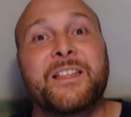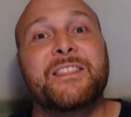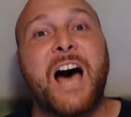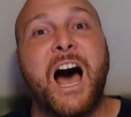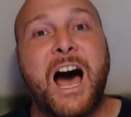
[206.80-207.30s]

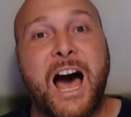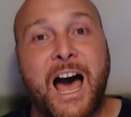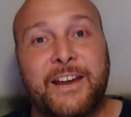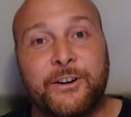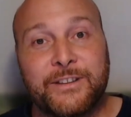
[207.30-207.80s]
the
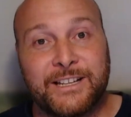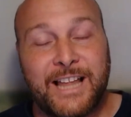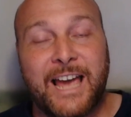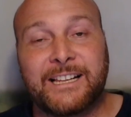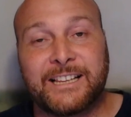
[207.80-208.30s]
higher the
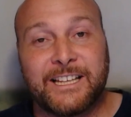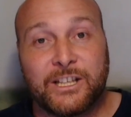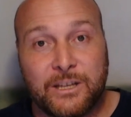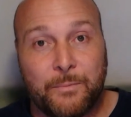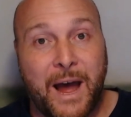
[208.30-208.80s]

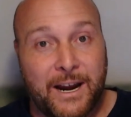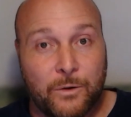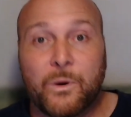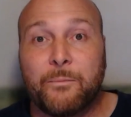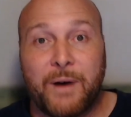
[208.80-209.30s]
likelihood the buyer
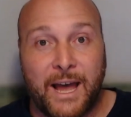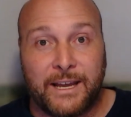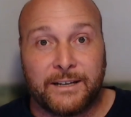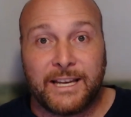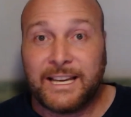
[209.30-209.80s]
will buy
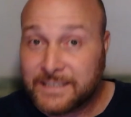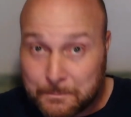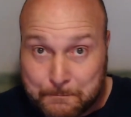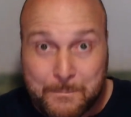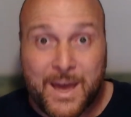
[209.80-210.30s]
it. It's
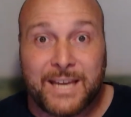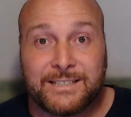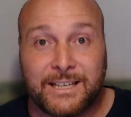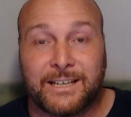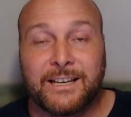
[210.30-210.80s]

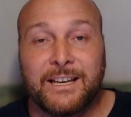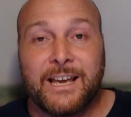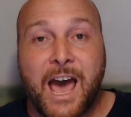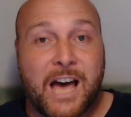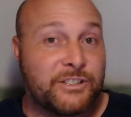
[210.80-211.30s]
amazing
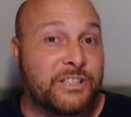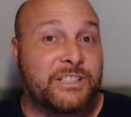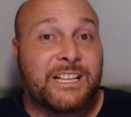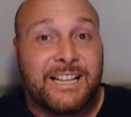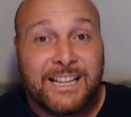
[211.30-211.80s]
how
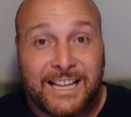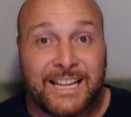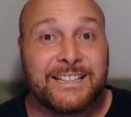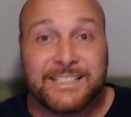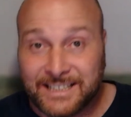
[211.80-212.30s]
just
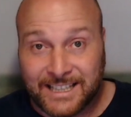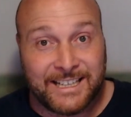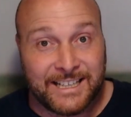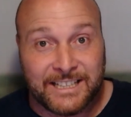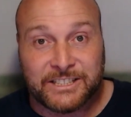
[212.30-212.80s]

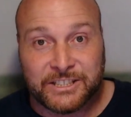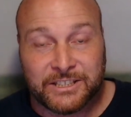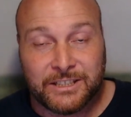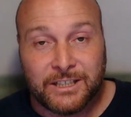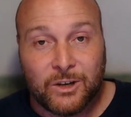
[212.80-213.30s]
cleanliness
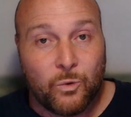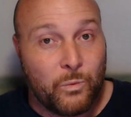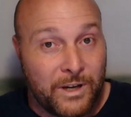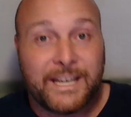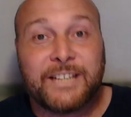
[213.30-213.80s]

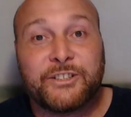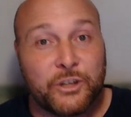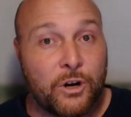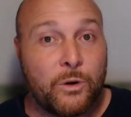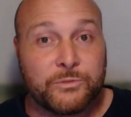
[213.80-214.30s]
will get
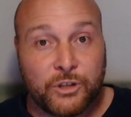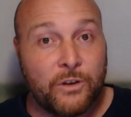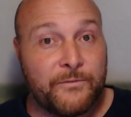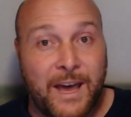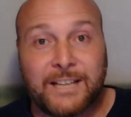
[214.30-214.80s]
your home
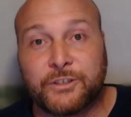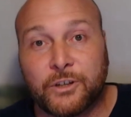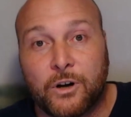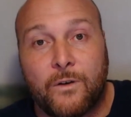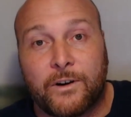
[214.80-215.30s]
sold
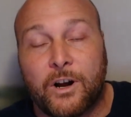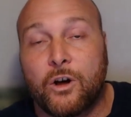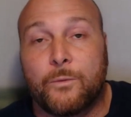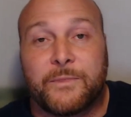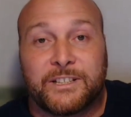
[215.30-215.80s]
faster over a
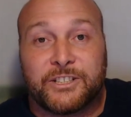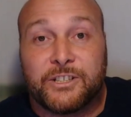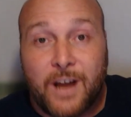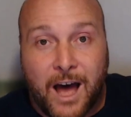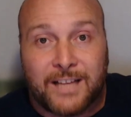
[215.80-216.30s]
home that's
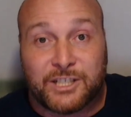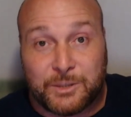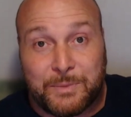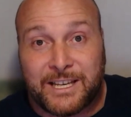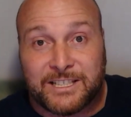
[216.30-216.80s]
not
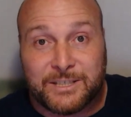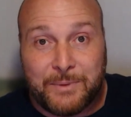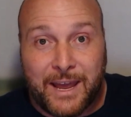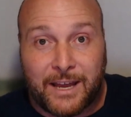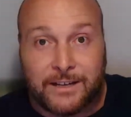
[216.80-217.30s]
spick and
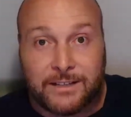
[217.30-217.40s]
span.